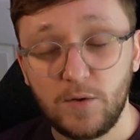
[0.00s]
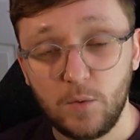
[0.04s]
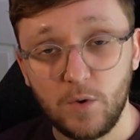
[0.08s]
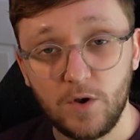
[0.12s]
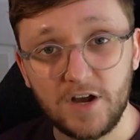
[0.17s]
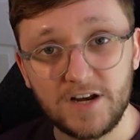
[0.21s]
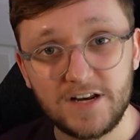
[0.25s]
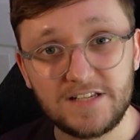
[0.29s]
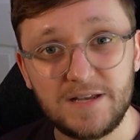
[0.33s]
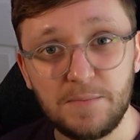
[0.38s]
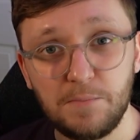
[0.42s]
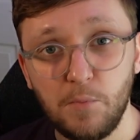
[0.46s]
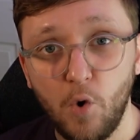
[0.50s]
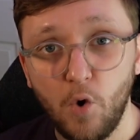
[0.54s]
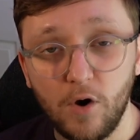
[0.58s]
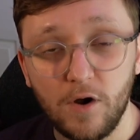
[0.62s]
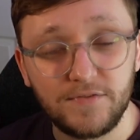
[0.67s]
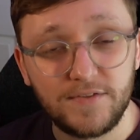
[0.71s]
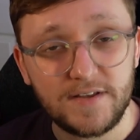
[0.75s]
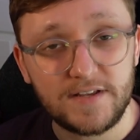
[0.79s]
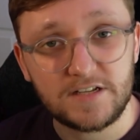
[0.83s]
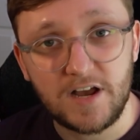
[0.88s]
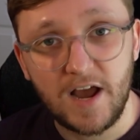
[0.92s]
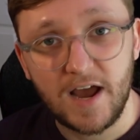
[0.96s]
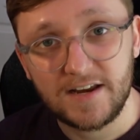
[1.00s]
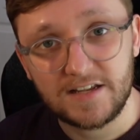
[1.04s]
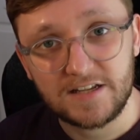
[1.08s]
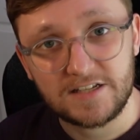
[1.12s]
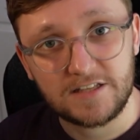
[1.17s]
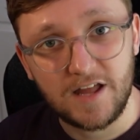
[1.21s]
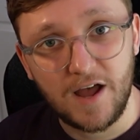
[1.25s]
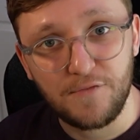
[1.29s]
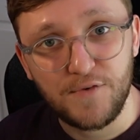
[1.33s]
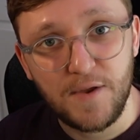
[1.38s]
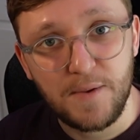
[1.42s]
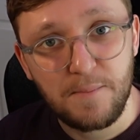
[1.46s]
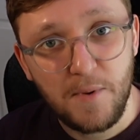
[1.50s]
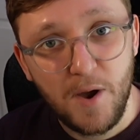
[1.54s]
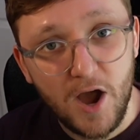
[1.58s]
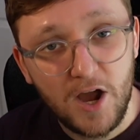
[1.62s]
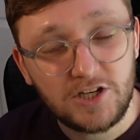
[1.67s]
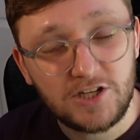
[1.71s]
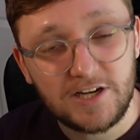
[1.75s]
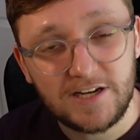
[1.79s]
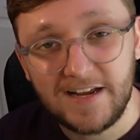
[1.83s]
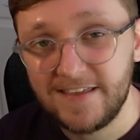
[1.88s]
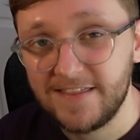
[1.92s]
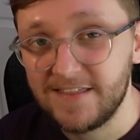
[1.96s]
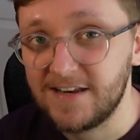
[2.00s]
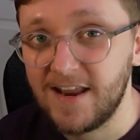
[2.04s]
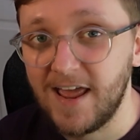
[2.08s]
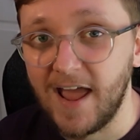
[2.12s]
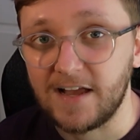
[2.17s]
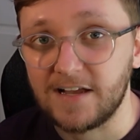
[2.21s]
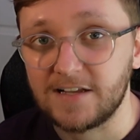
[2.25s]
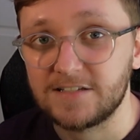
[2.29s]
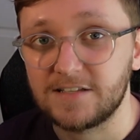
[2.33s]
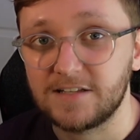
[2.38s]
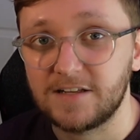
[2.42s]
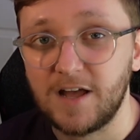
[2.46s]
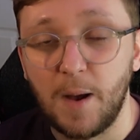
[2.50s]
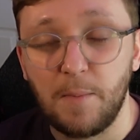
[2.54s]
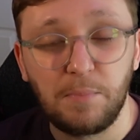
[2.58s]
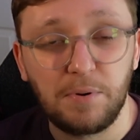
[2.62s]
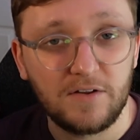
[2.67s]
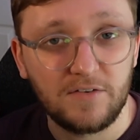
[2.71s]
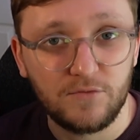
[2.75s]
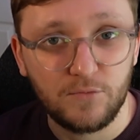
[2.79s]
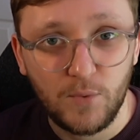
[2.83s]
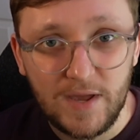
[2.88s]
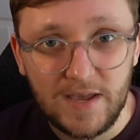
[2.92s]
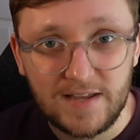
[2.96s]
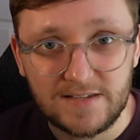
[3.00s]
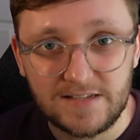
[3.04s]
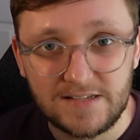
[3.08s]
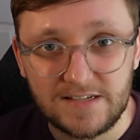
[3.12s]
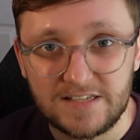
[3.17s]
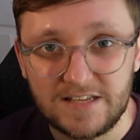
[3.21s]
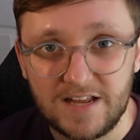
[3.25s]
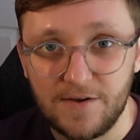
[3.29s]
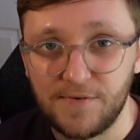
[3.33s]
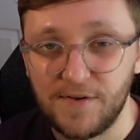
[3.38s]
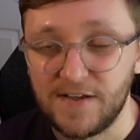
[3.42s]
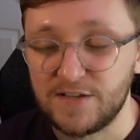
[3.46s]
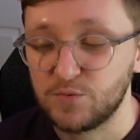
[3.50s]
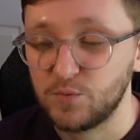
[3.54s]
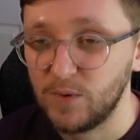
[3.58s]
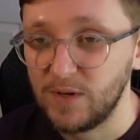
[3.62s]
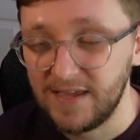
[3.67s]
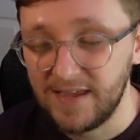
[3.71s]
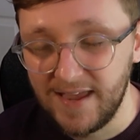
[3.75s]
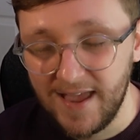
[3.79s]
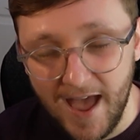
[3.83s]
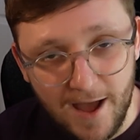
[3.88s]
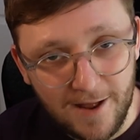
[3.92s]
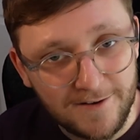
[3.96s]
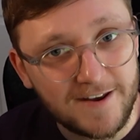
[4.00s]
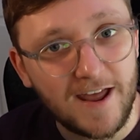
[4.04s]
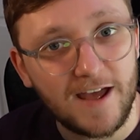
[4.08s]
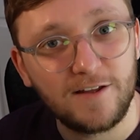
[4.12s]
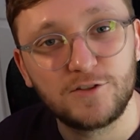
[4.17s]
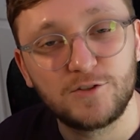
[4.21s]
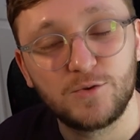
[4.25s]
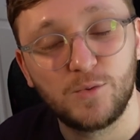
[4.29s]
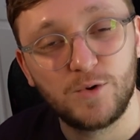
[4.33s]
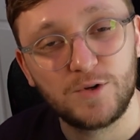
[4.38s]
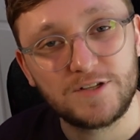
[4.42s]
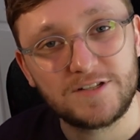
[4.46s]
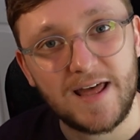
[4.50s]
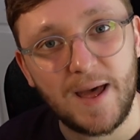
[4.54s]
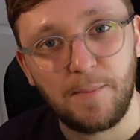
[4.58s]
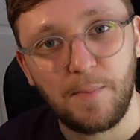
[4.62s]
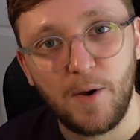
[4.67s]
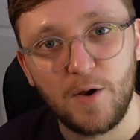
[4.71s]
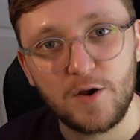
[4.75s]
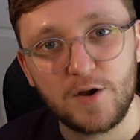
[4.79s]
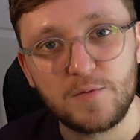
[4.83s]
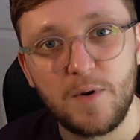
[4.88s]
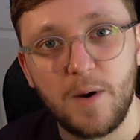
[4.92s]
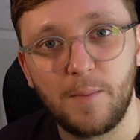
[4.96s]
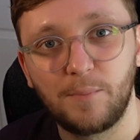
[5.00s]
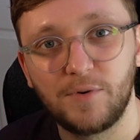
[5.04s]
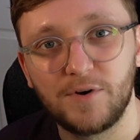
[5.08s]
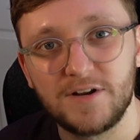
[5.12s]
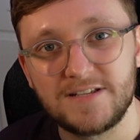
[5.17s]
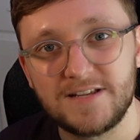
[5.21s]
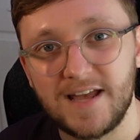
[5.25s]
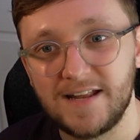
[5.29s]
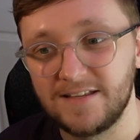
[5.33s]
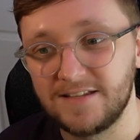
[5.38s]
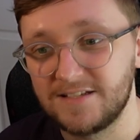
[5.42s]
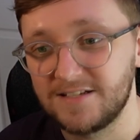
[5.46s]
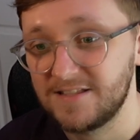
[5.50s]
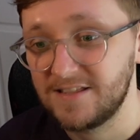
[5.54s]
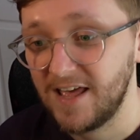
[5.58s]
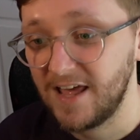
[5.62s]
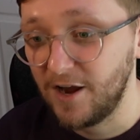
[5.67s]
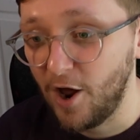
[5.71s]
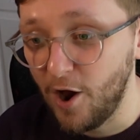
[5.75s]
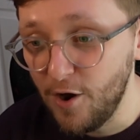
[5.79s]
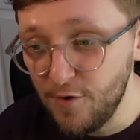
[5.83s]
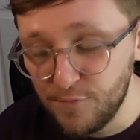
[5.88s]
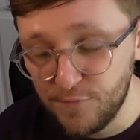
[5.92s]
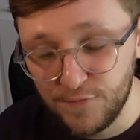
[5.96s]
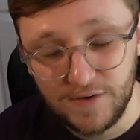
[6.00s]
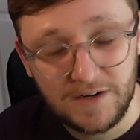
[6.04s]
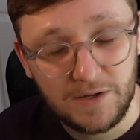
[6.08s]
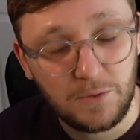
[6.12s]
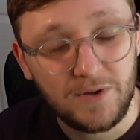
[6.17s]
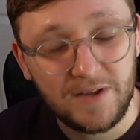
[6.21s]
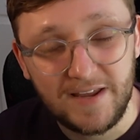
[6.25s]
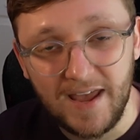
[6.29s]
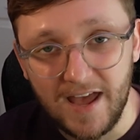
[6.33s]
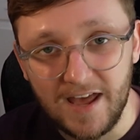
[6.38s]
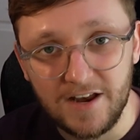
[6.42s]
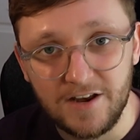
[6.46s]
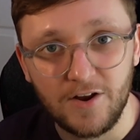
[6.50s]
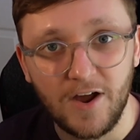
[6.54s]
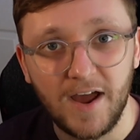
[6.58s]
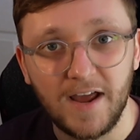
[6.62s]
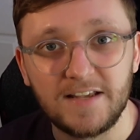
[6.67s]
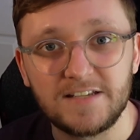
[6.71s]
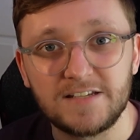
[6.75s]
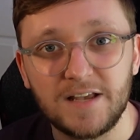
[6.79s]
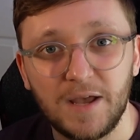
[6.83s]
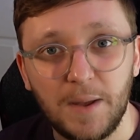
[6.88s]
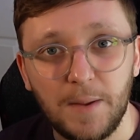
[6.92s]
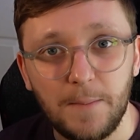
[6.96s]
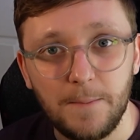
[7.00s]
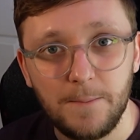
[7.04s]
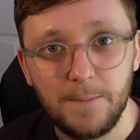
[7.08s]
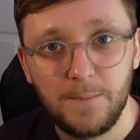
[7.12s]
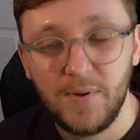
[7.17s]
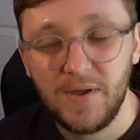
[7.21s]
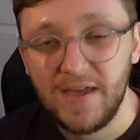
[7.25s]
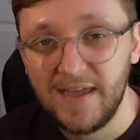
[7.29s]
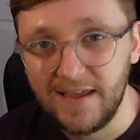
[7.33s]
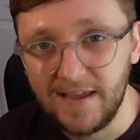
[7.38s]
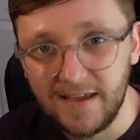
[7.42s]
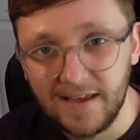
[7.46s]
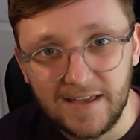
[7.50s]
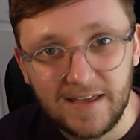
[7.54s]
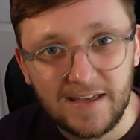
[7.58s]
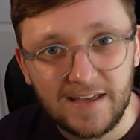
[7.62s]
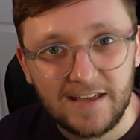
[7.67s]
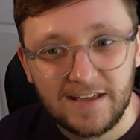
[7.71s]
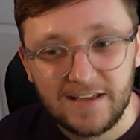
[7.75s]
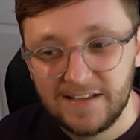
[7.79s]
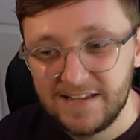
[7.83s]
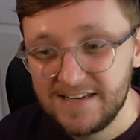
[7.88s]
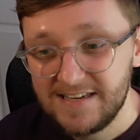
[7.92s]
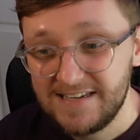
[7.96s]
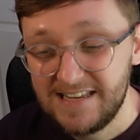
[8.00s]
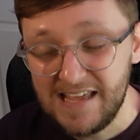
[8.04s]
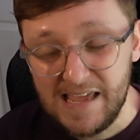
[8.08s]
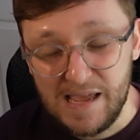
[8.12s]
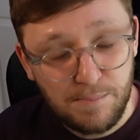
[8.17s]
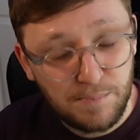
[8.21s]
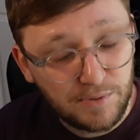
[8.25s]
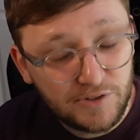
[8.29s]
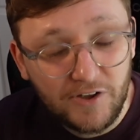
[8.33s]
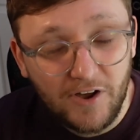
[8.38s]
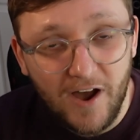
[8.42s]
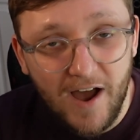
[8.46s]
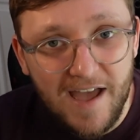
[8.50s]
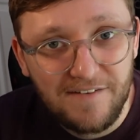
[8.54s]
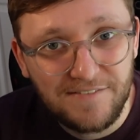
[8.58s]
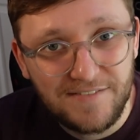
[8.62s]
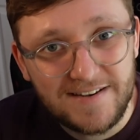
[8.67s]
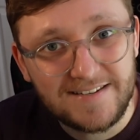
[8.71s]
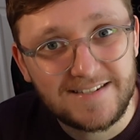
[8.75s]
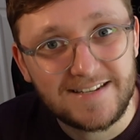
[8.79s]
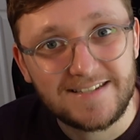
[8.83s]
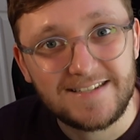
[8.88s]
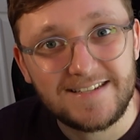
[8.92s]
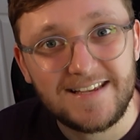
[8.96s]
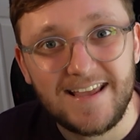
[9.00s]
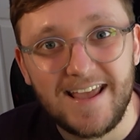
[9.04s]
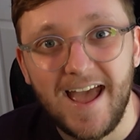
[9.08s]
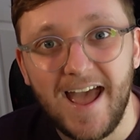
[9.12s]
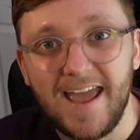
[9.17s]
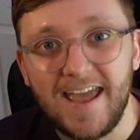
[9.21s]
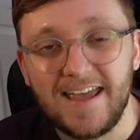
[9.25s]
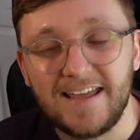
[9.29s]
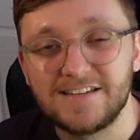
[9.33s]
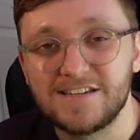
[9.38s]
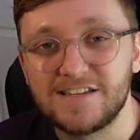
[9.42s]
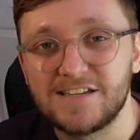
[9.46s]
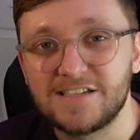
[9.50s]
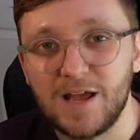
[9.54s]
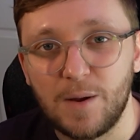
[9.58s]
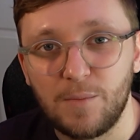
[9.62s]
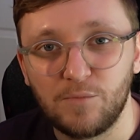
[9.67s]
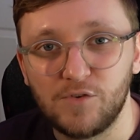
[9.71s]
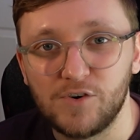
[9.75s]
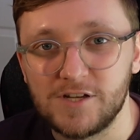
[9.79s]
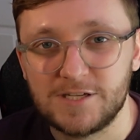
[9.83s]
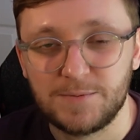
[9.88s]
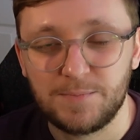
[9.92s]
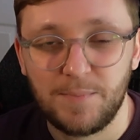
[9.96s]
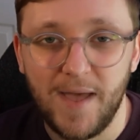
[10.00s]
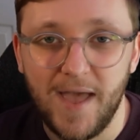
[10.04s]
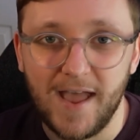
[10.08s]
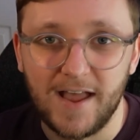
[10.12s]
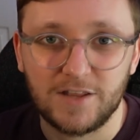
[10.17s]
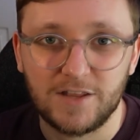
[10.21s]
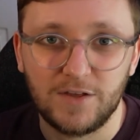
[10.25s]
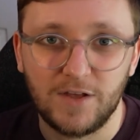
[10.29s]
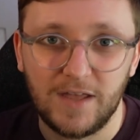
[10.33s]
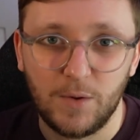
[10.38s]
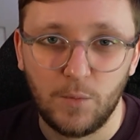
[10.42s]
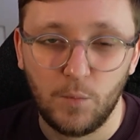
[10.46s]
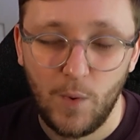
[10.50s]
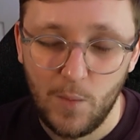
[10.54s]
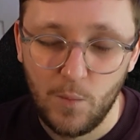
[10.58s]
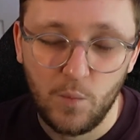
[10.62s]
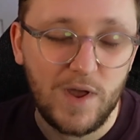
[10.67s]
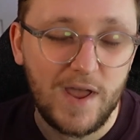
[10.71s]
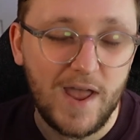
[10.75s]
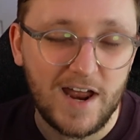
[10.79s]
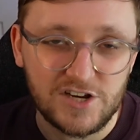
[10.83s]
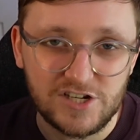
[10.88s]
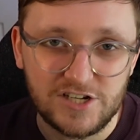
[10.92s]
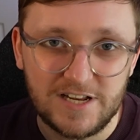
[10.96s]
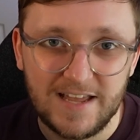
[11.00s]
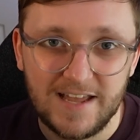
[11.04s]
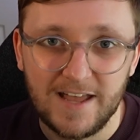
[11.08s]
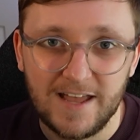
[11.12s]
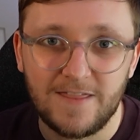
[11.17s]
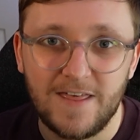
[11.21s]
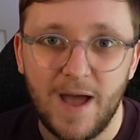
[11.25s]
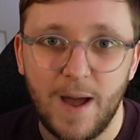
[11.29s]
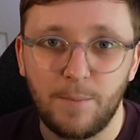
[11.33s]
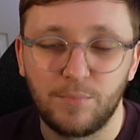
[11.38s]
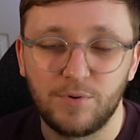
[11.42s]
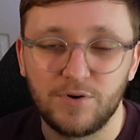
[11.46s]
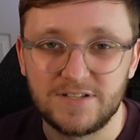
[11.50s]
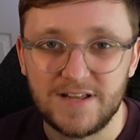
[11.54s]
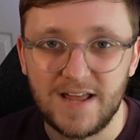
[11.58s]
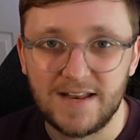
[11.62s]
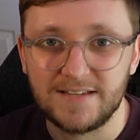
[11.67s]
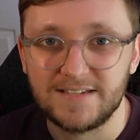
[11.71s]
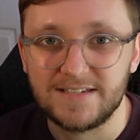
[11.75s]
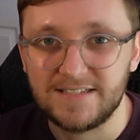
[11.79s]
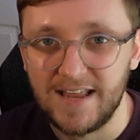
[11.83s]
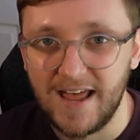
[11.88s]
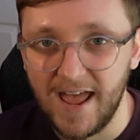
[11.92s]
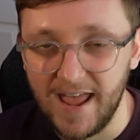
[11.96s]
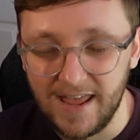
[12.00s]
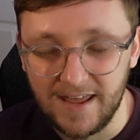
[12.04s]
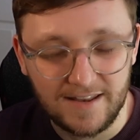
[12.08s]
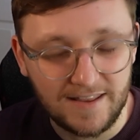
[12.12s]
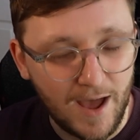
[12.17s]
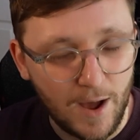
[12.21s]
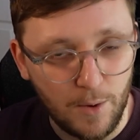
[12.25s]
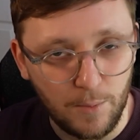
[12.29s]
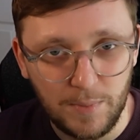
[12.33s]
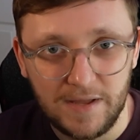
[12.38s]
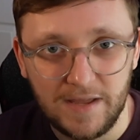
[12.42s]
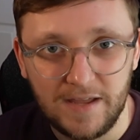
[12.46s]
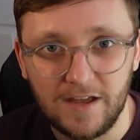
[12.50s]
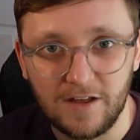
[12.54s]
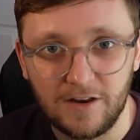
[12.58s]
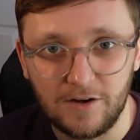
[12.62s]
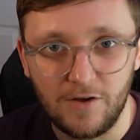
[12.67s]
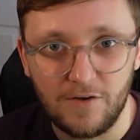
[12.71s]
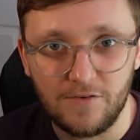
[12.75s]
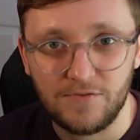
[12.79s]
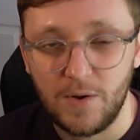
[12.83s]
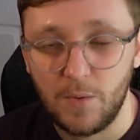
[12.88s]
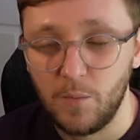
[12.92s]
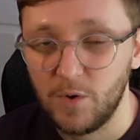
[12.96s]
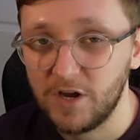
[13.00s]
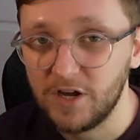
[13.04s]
think we're going to see more of this kind of stuff emerging in the next couple of weeks and stuff as we count down towards that Pokemon Presents, and then hopefully we get a nice big deep dive into ZA in some respect when we actually hit that Presents day, and that'll be a lot of fun.